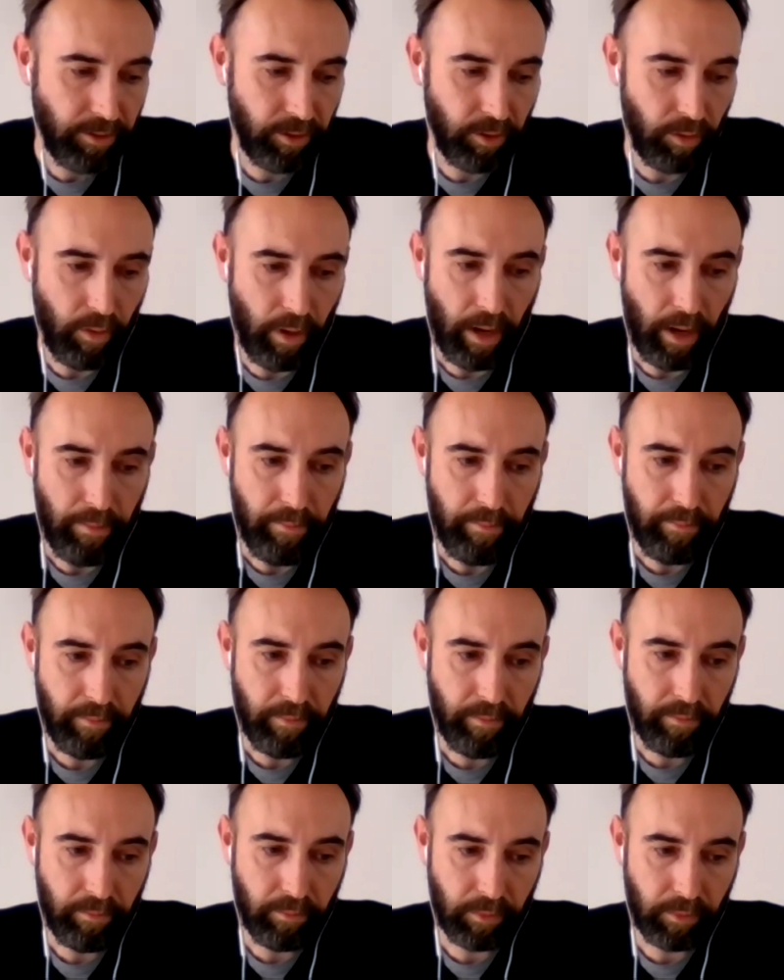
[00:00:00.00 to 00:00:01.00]
So
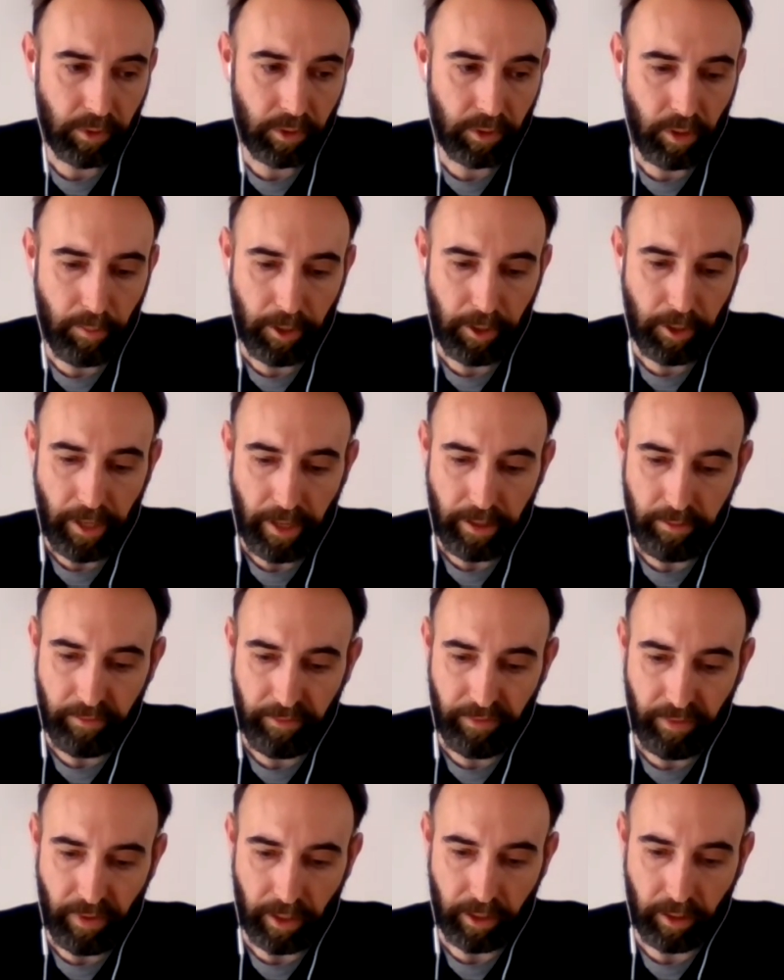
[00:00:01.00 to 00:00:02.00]
I'm global head
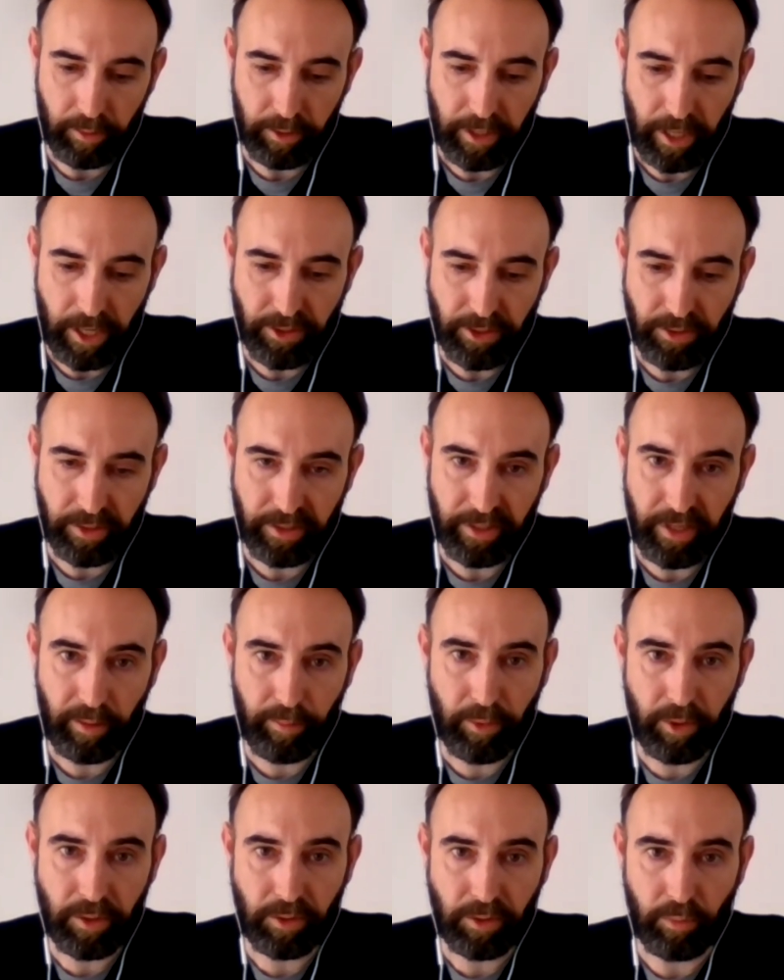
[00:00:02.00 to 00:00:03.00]
of accommodation
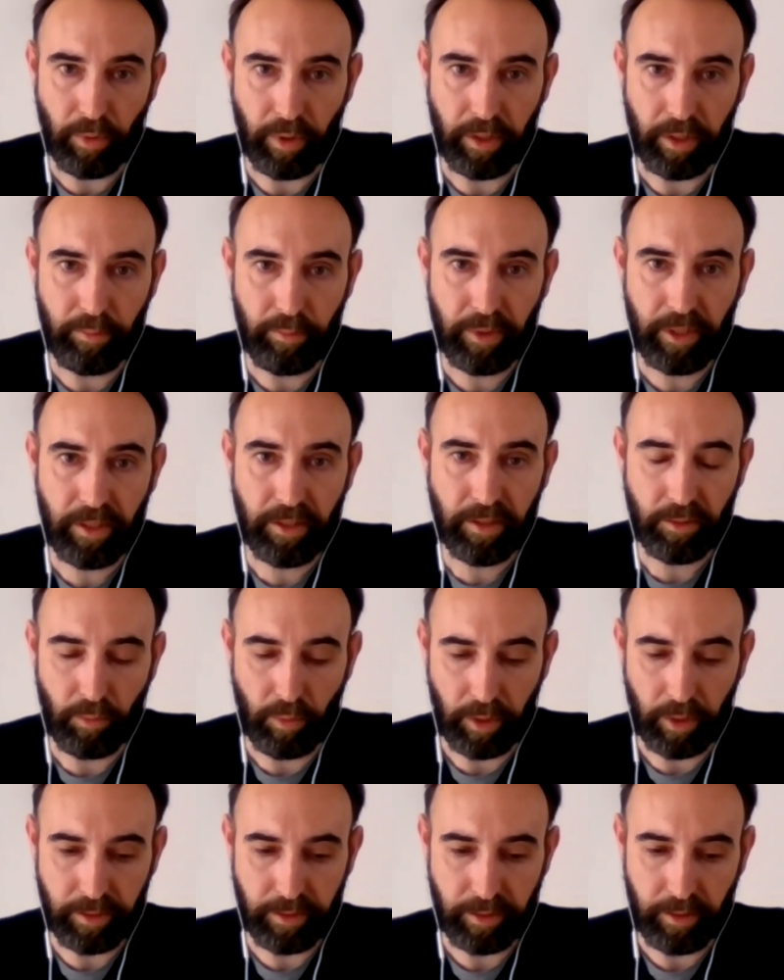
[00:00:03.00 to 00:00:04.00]
segments, what it means,
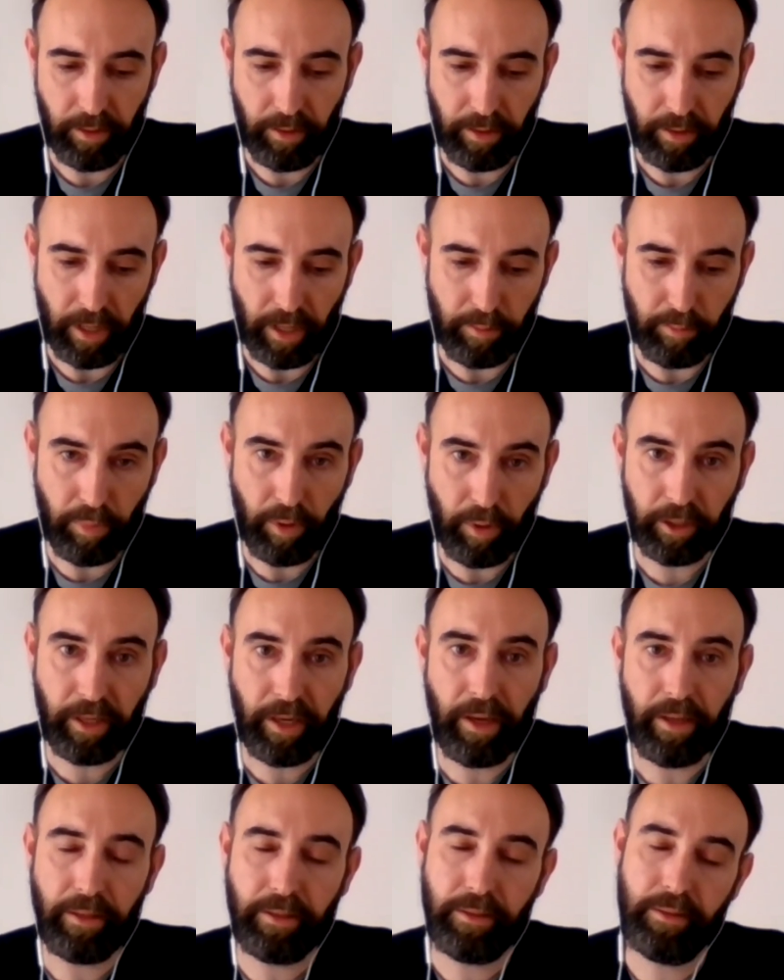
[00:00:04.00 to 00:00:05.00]
what's in that
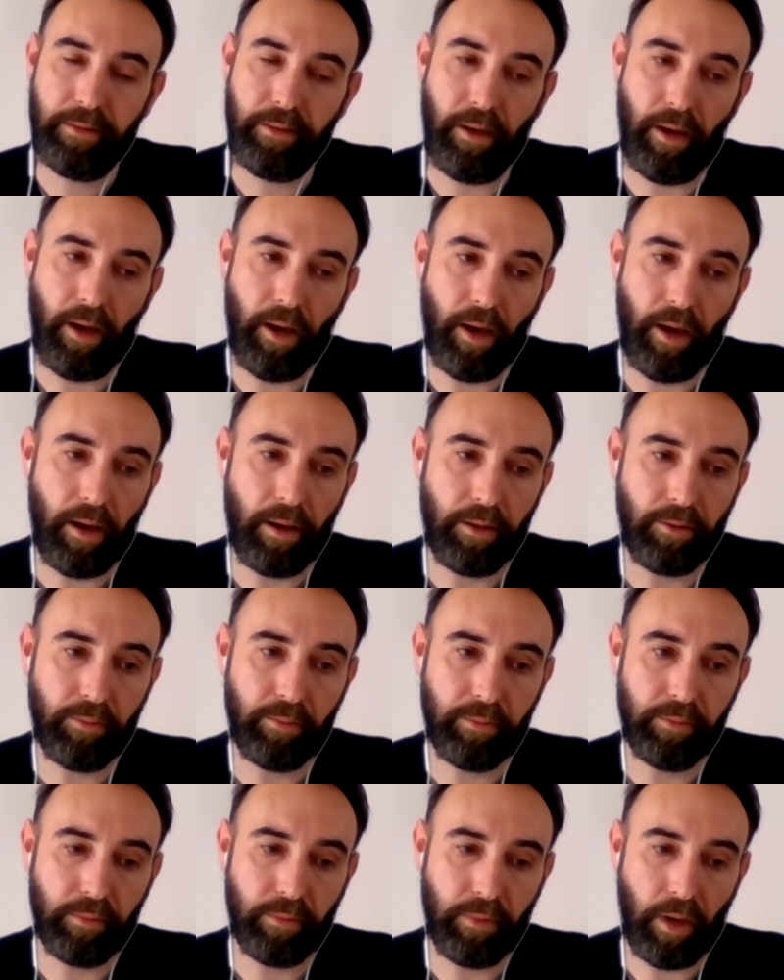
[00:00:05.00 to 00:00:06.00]
bucket.
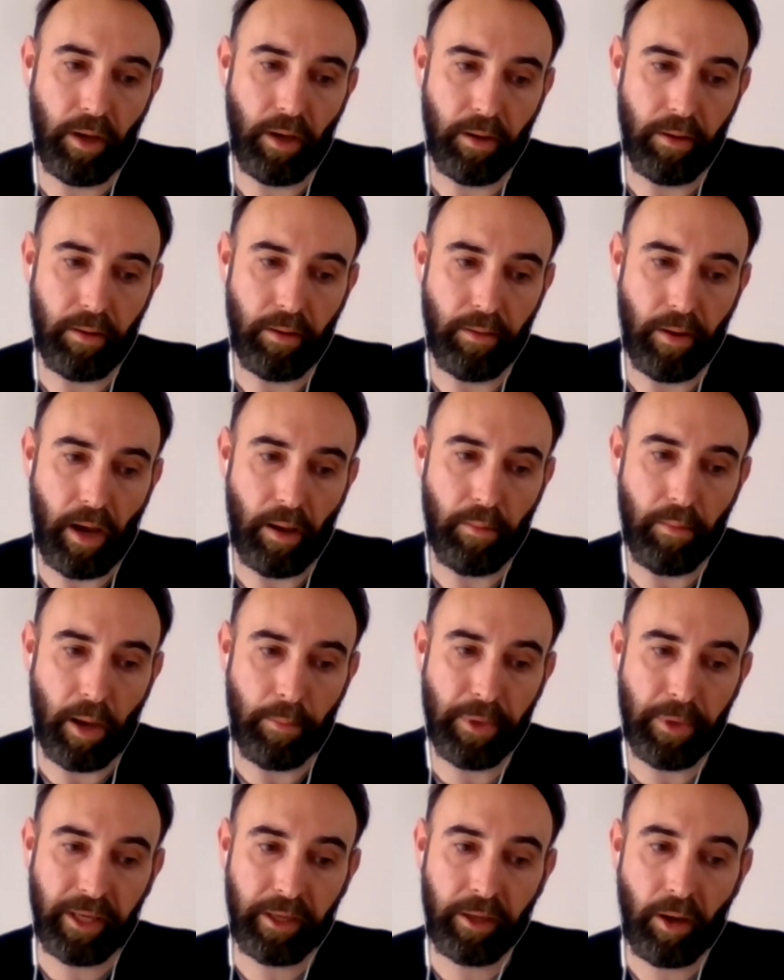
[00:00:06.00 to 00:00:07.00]

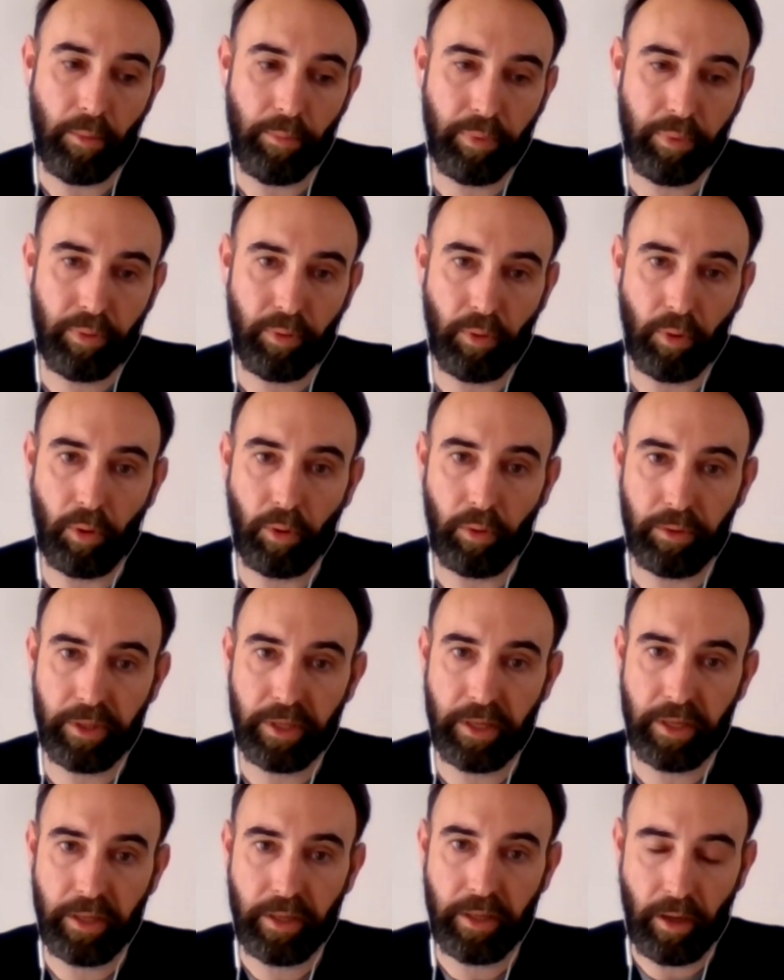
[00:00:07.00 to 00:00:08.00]
I'm heading up all
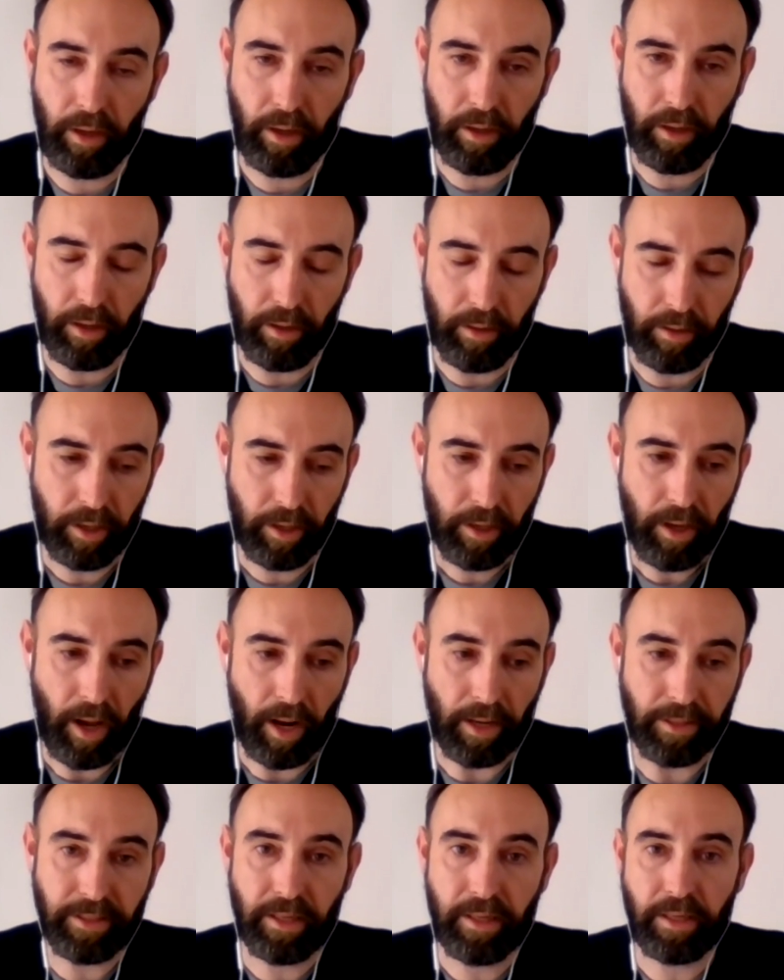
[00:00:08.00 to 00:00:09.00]
the
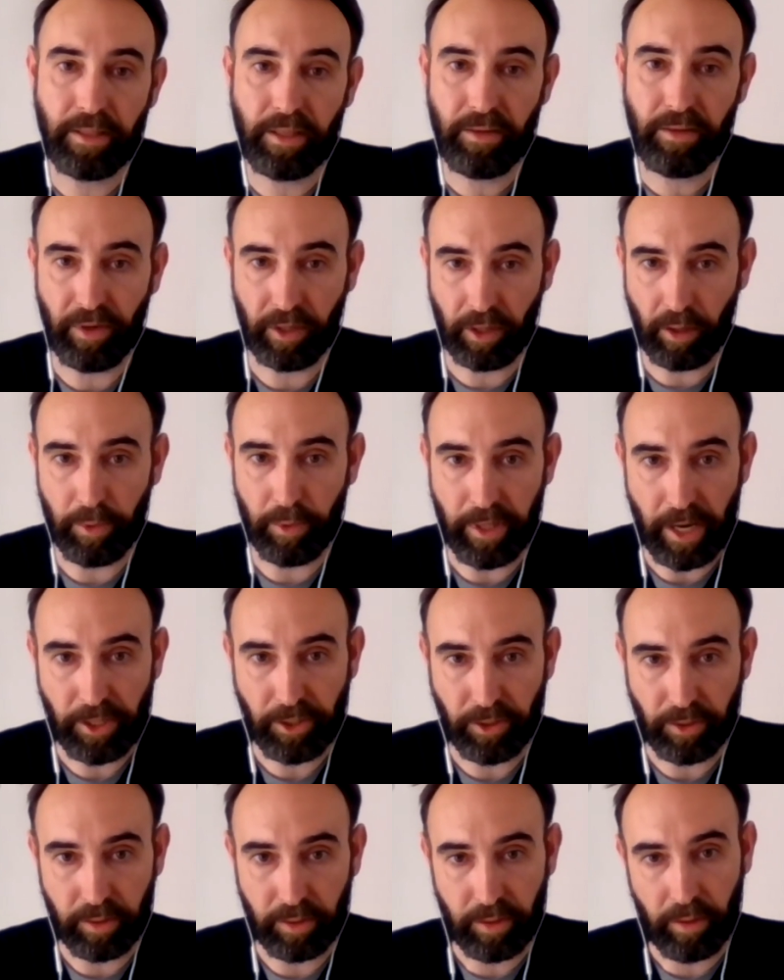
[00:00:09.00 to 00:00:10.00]
alternative
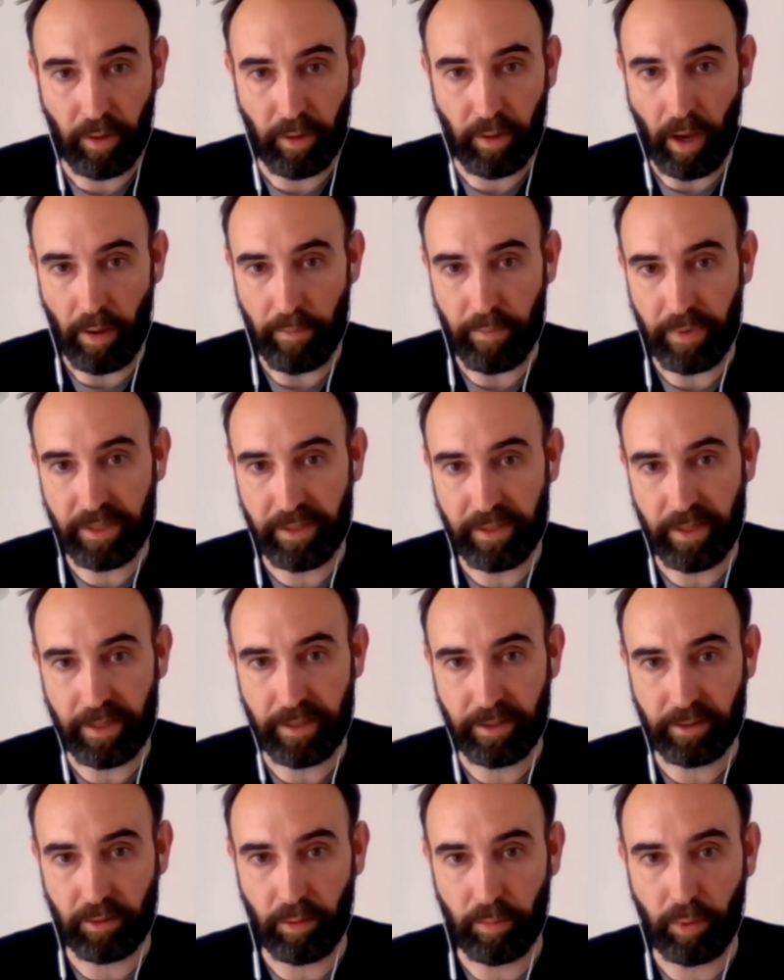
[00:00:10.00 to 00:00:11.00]
accommodation
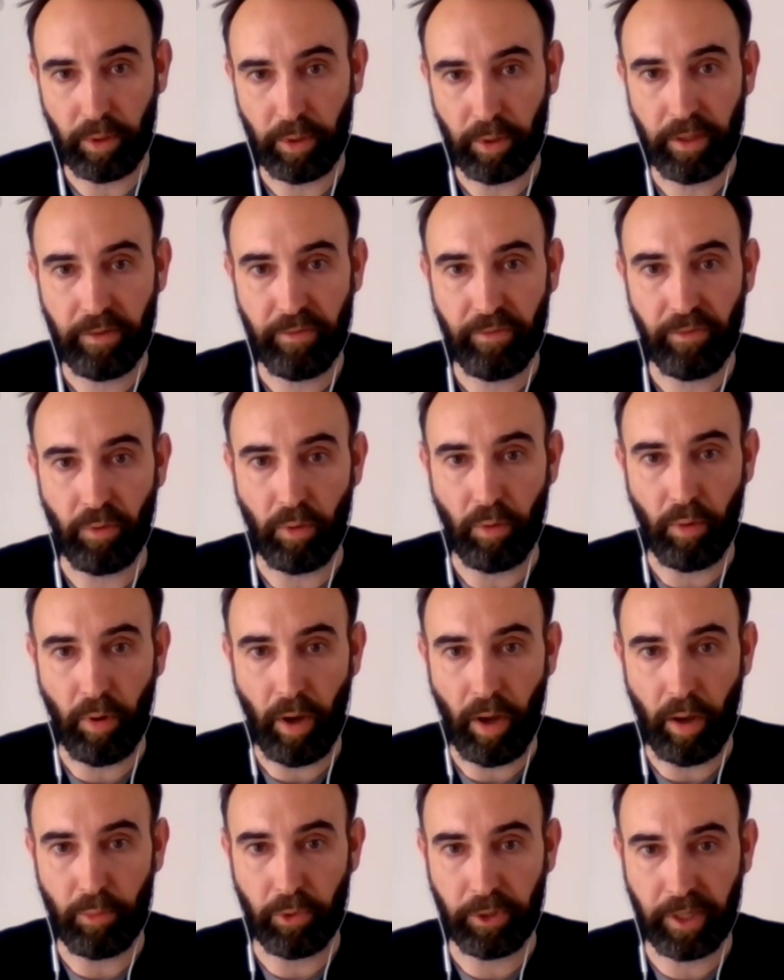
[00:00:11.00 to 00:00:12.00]
business globally
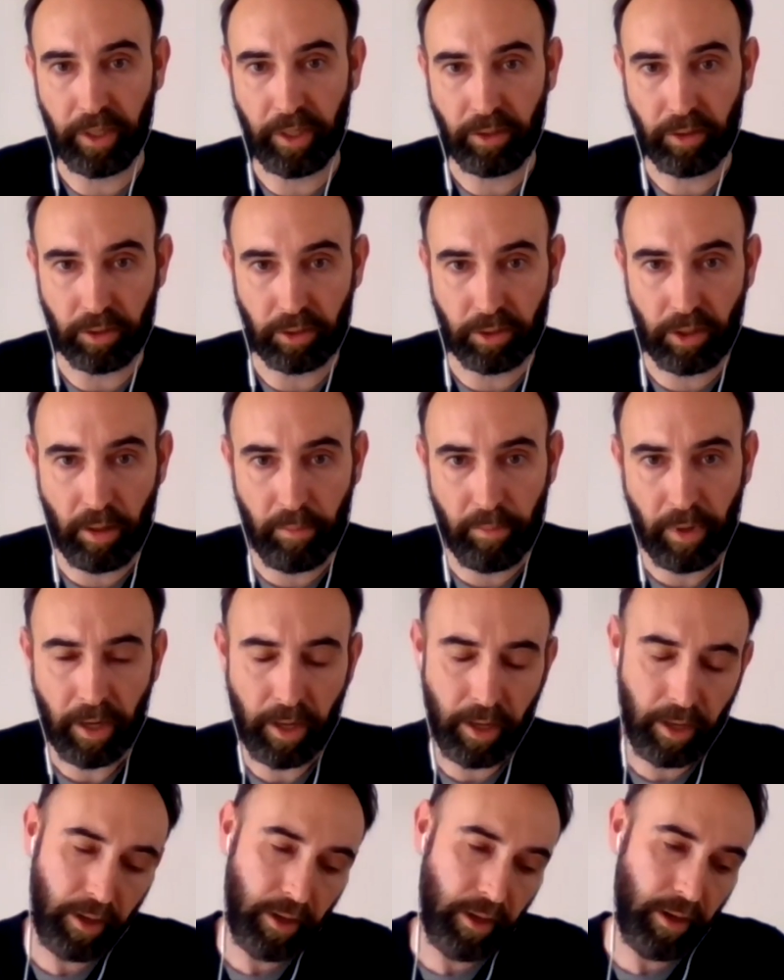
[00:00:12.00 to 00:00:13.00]
for Booking.com,